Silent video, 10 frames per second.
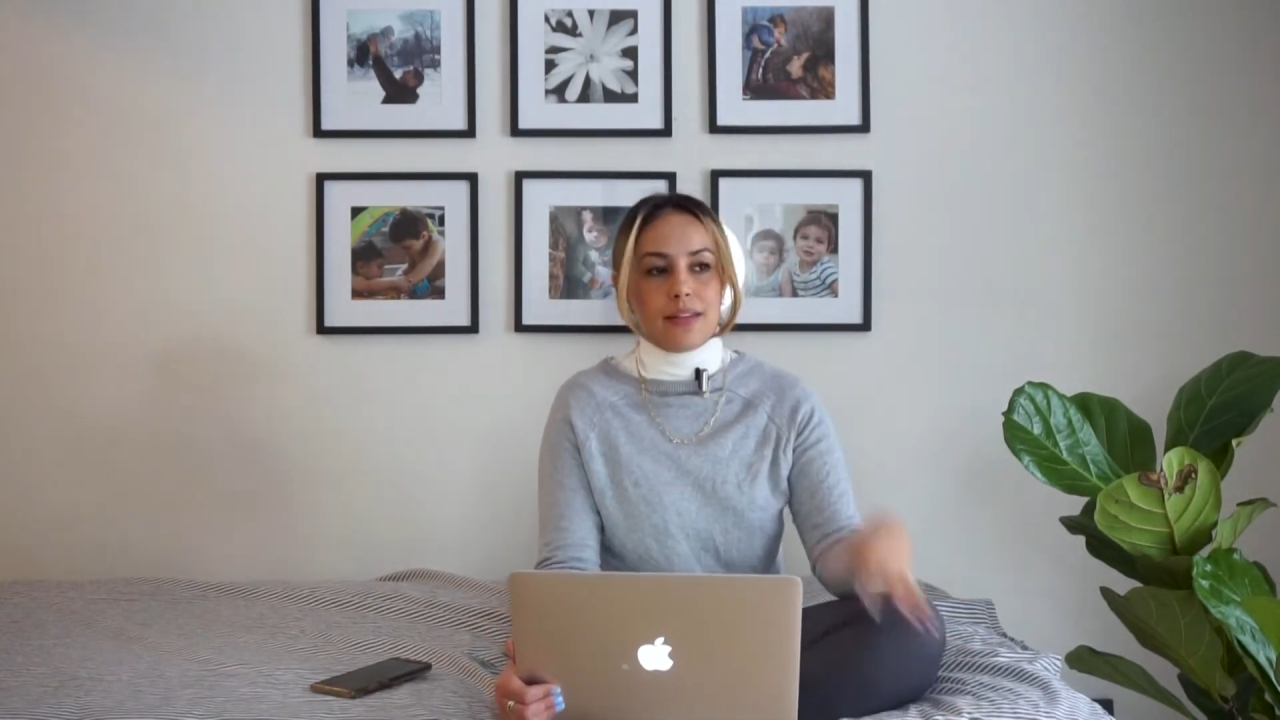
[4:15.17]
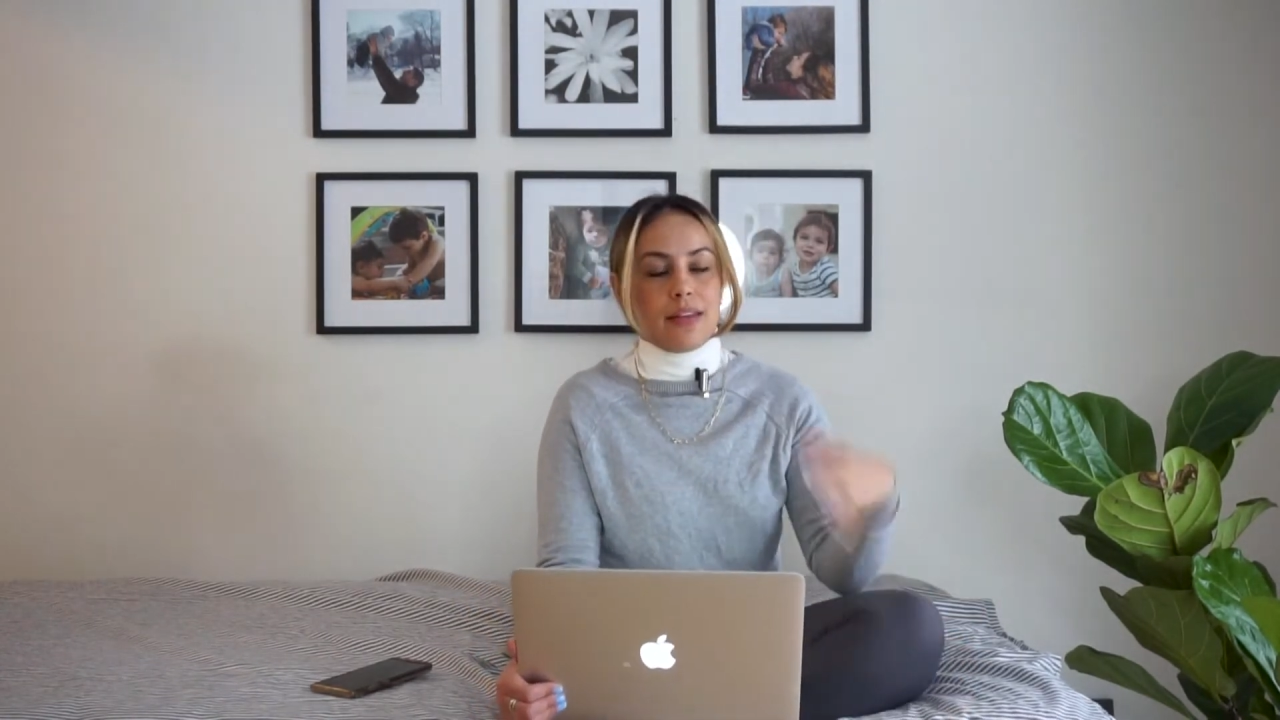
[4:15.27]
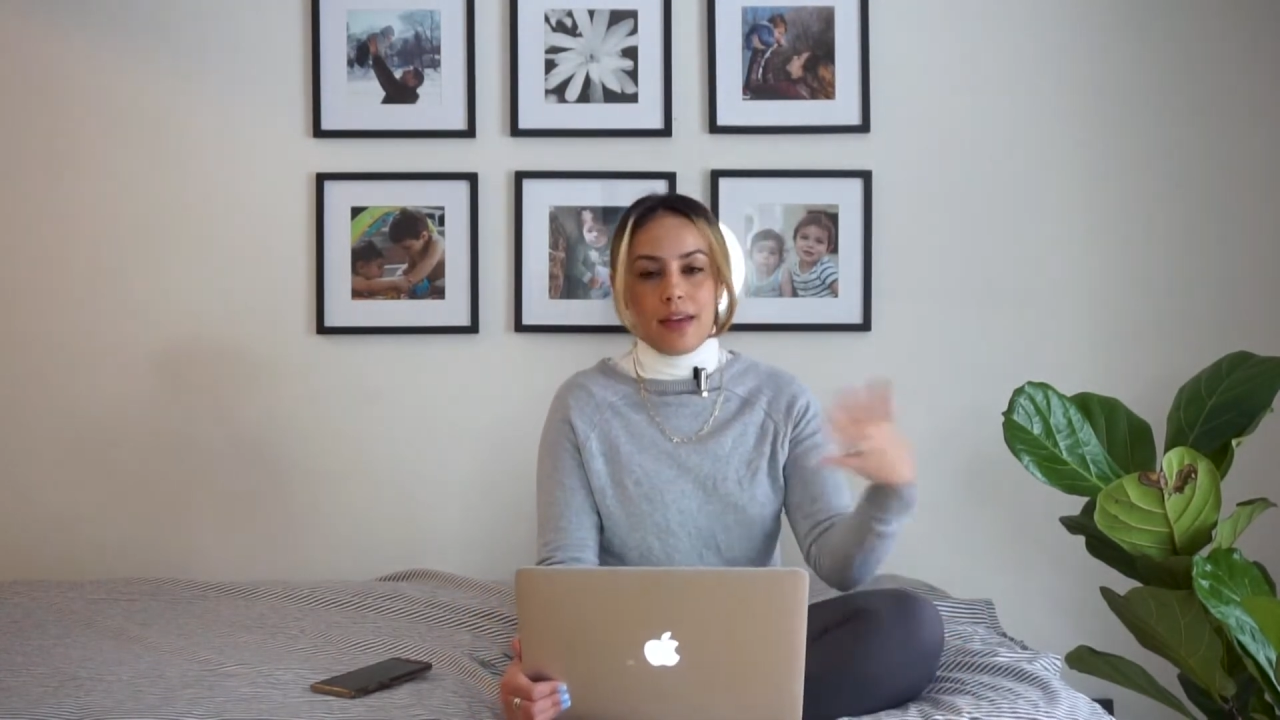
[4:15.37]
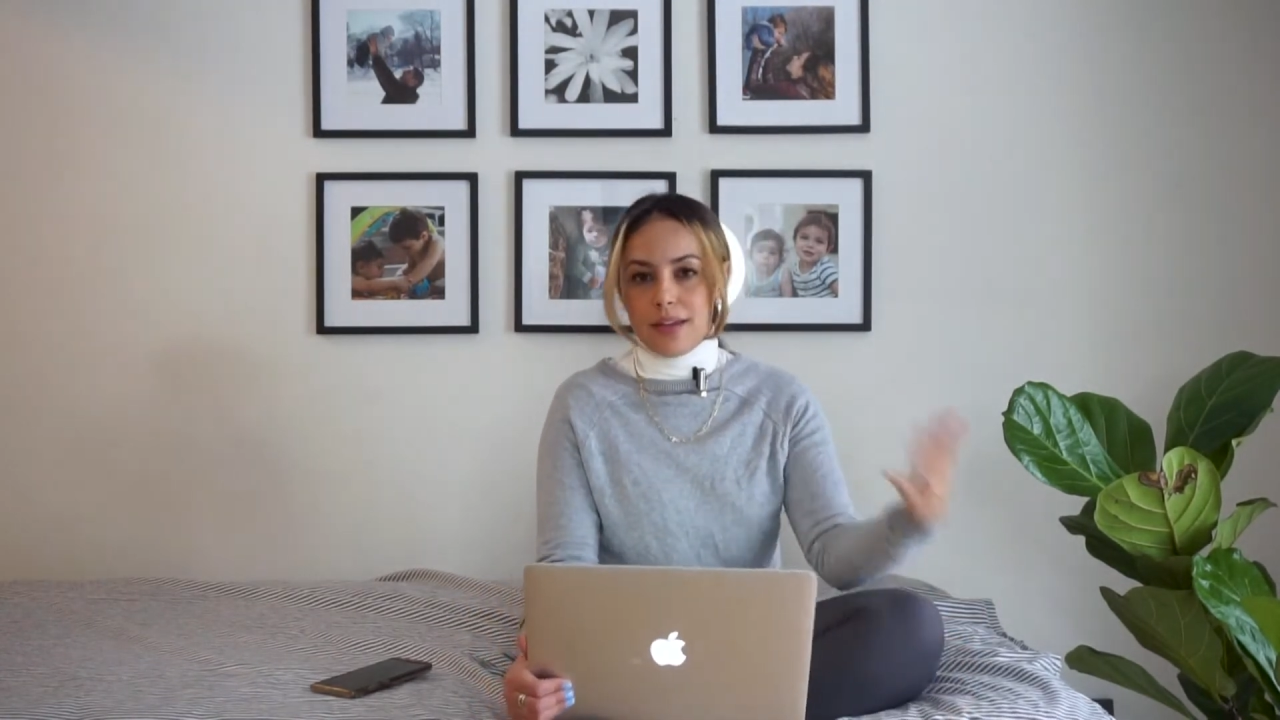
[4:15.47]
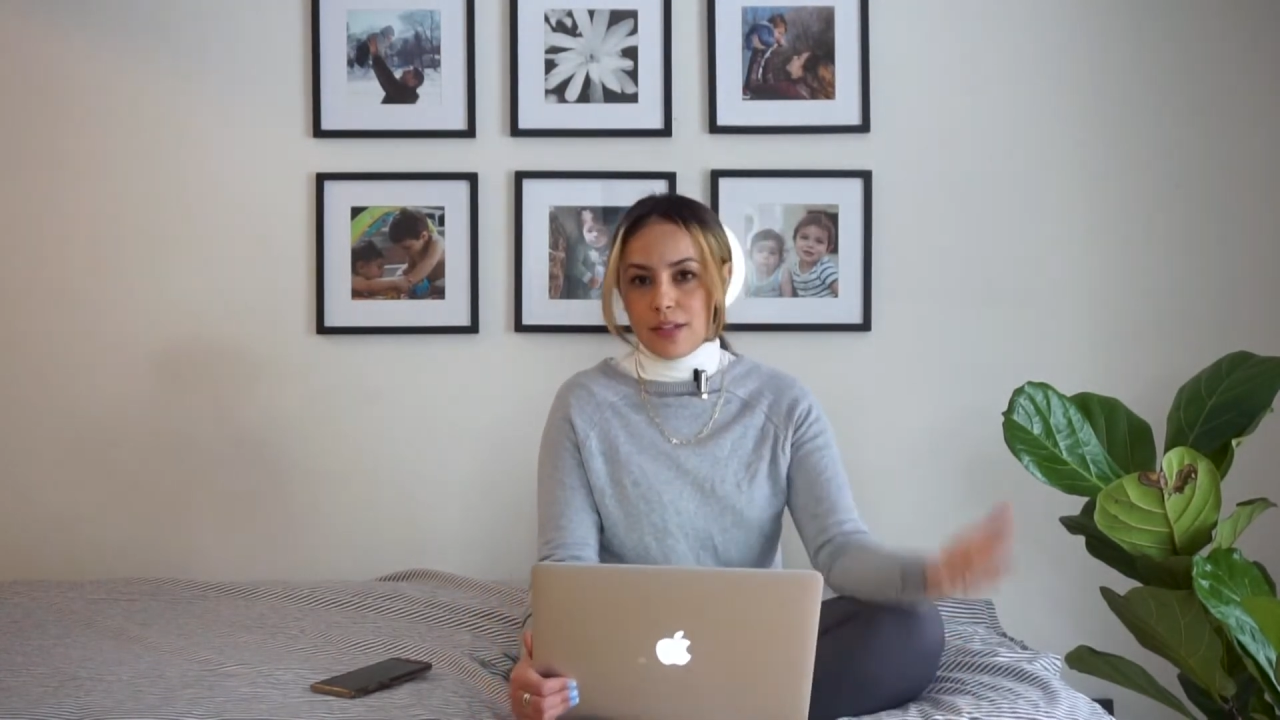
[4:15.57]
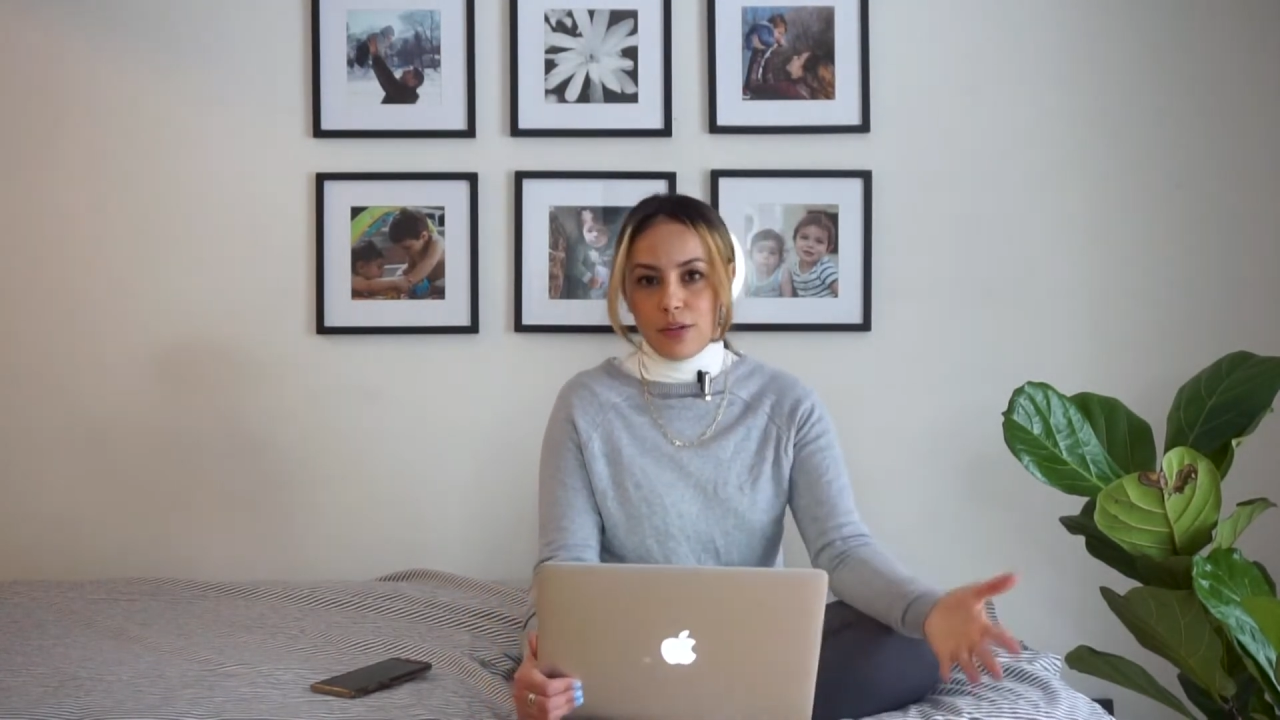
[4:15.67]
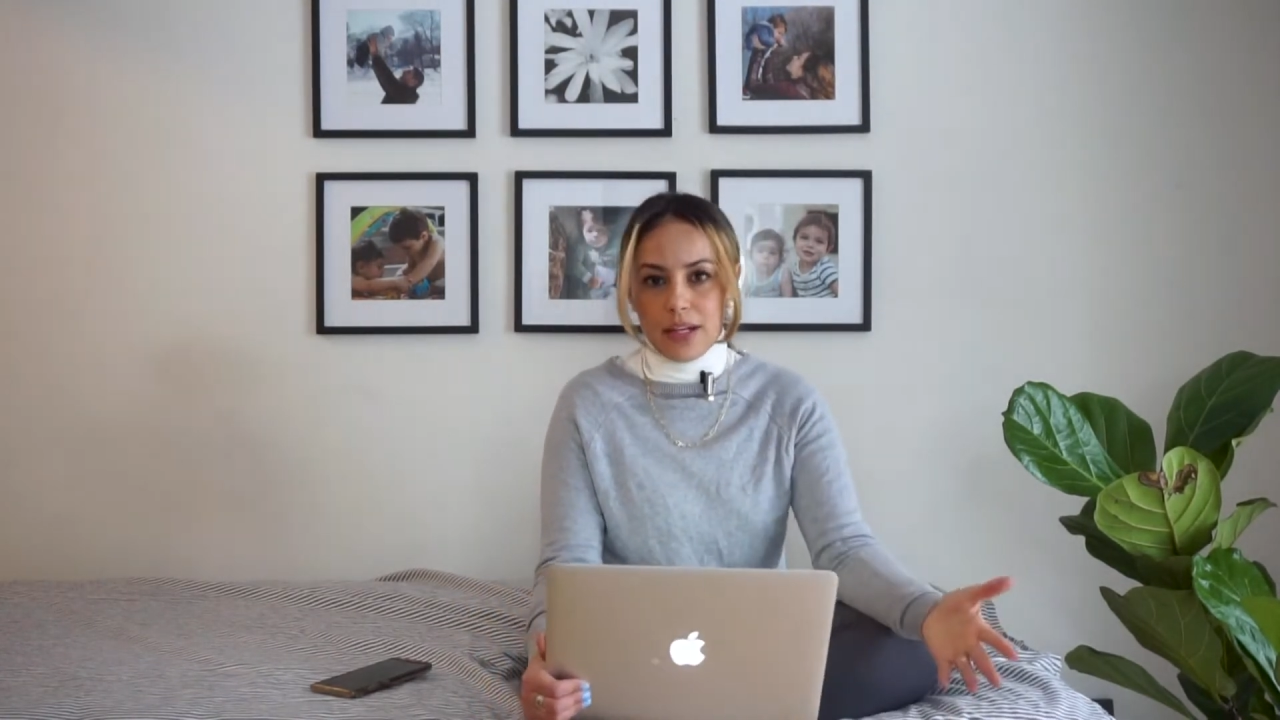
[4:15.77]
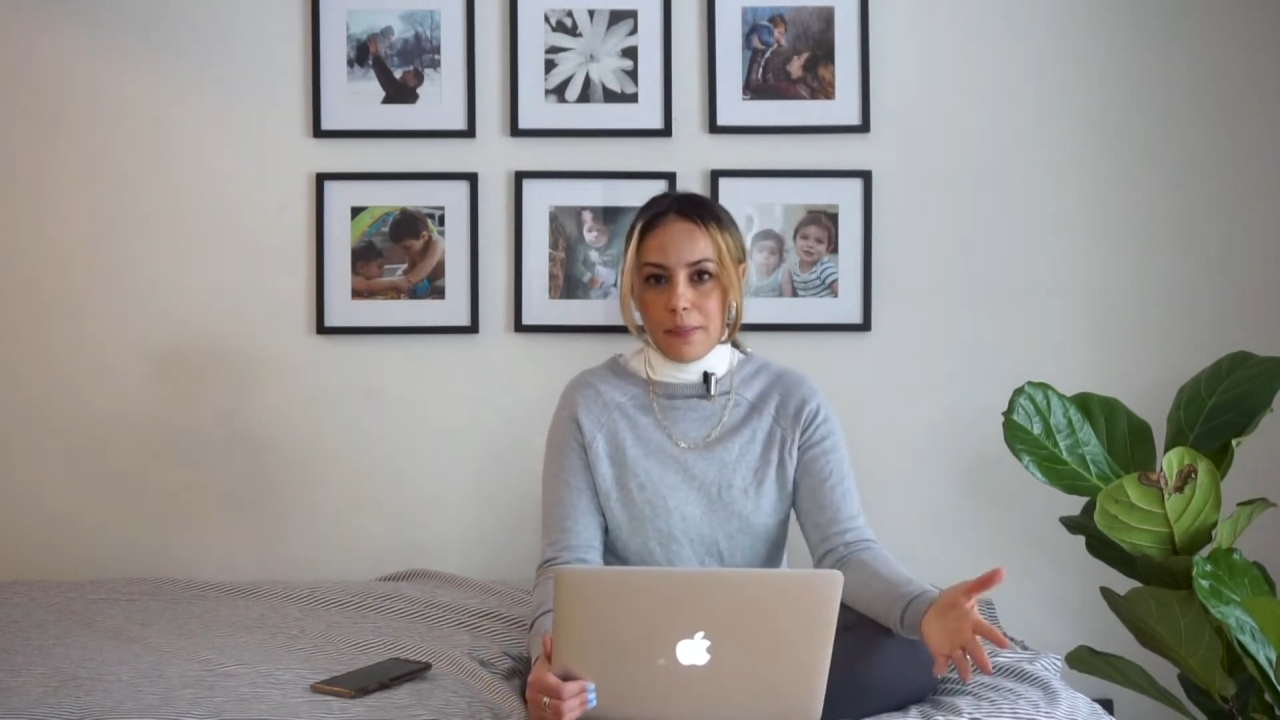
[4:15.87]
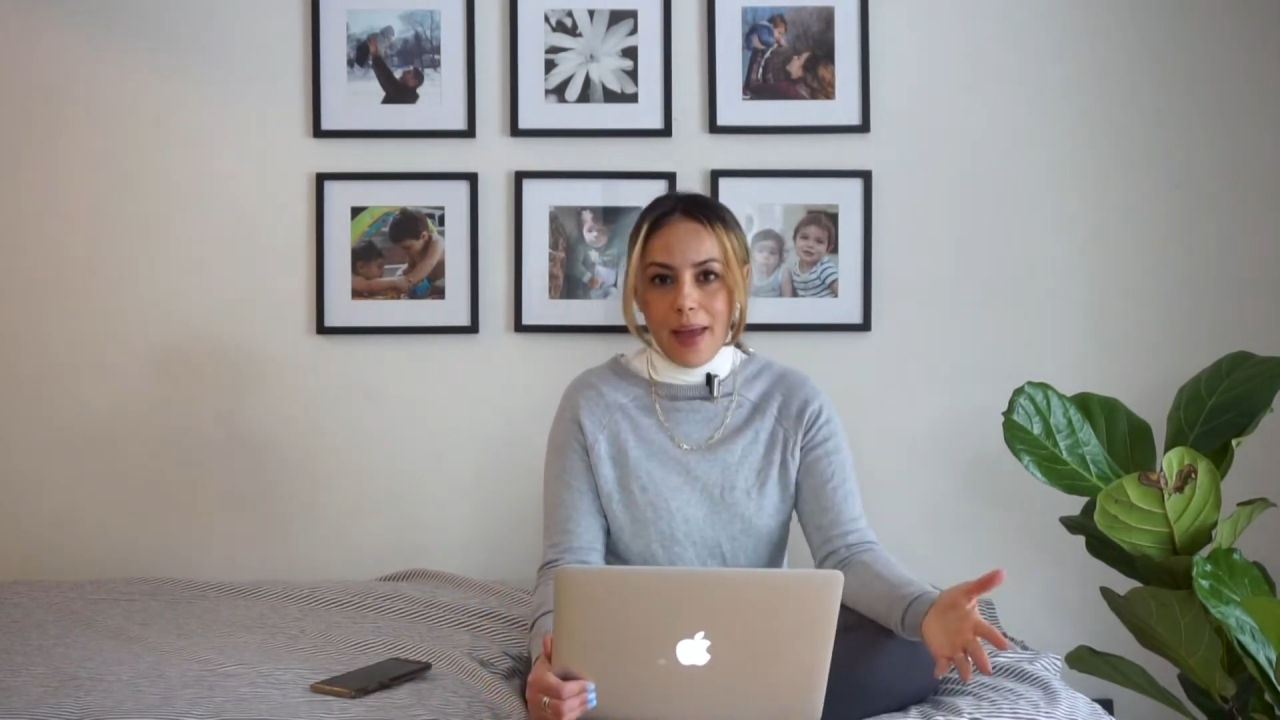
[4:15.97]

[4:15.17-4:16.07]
in case you need